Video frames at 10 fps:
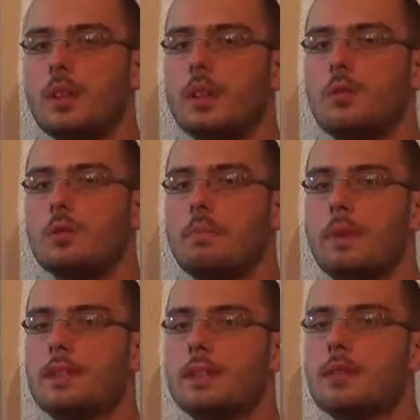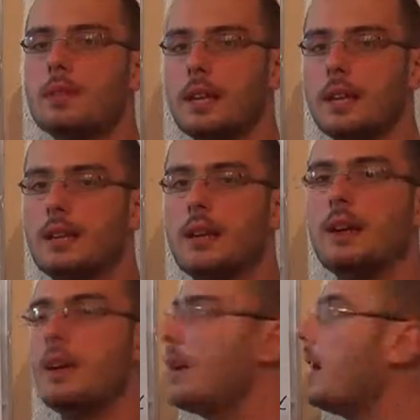Go to passguarantee
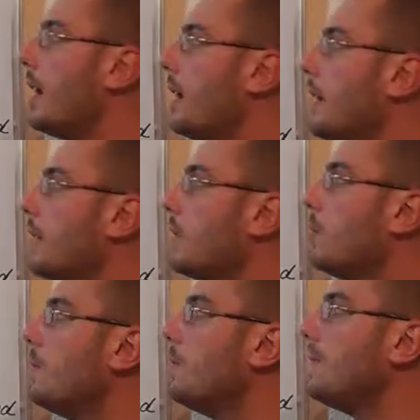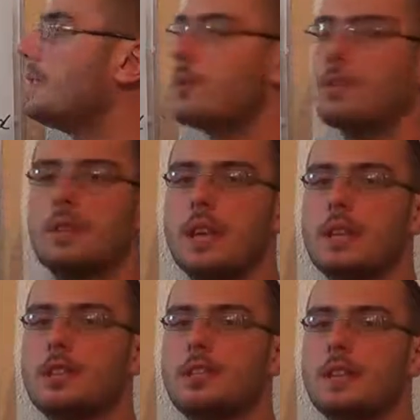and get the
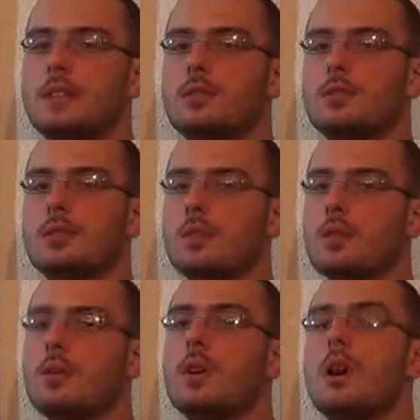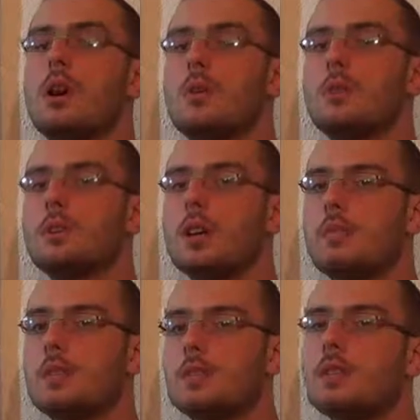2v0-620 which
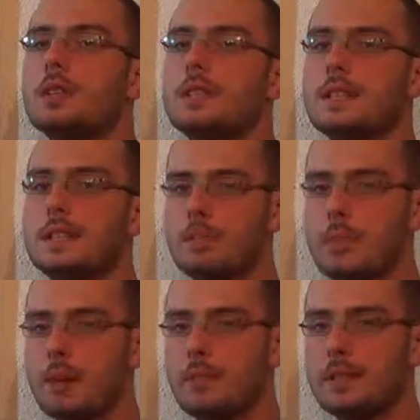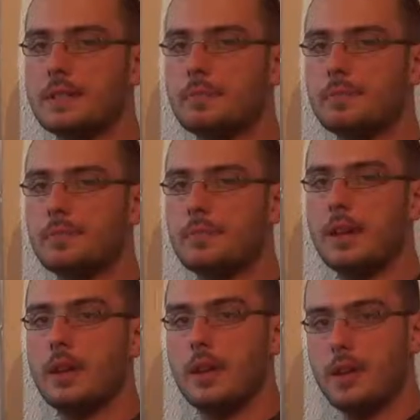covers all the exam topics.
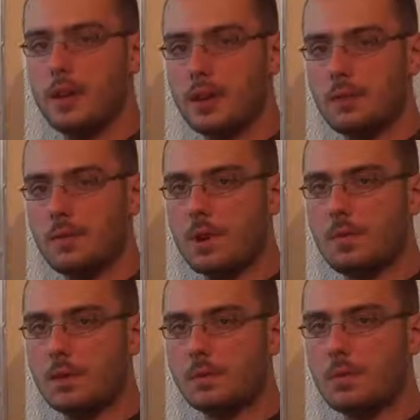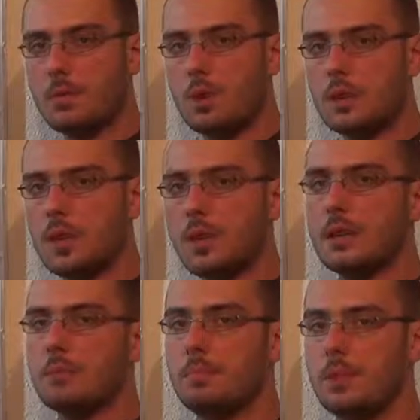Thank you very much for watching
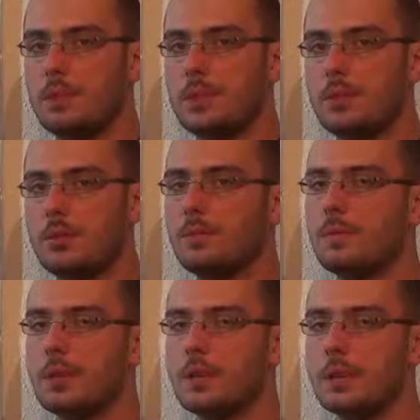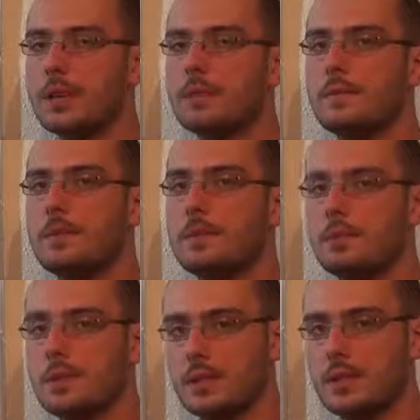and please stay tuned for our next feature
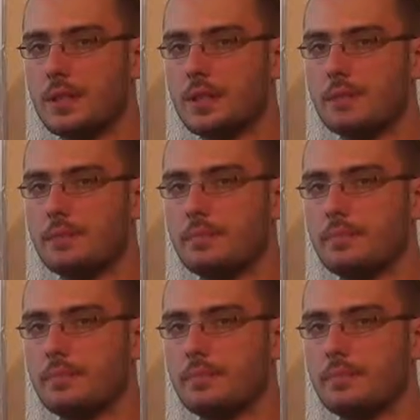presentation.